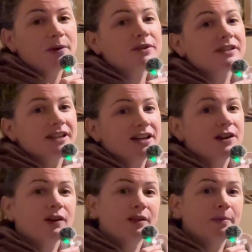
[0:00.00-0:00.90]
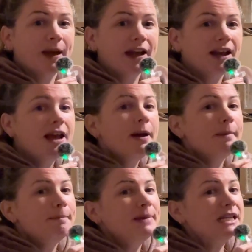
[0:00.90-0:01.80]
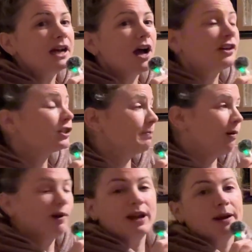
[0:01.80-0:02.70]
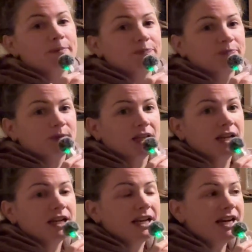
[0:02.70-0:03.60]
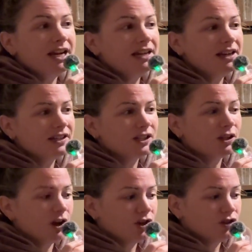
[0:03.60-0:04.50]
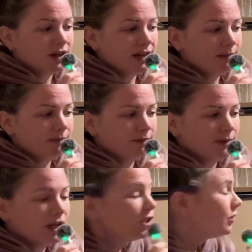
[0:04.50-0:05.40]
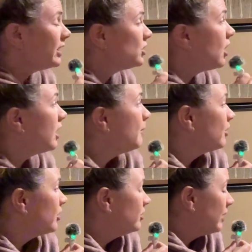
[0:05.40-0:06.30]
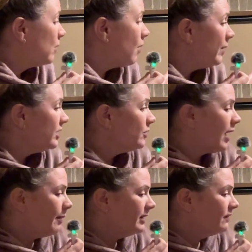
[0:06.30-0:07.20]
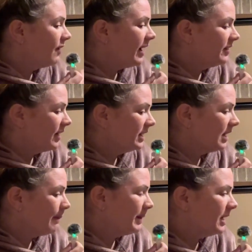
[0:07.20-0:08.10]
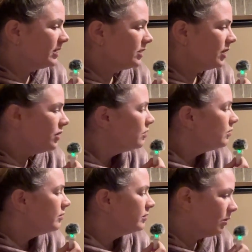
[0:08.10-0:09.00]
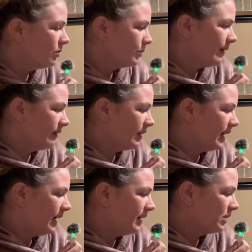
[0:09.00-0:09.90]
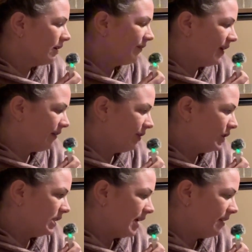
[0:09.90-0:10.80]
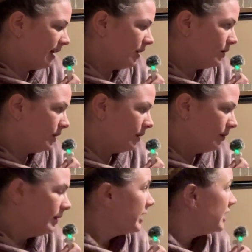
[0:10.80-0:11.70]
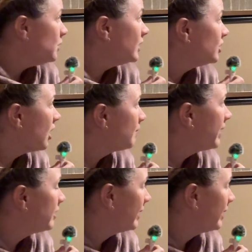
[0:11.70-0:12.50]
will sit here on the bed. I'll support him. He does the laundry. So let's talk about what we do, how we divide things up, because you don't do everything. It's not fair for you to say that you do. And you can talk, by the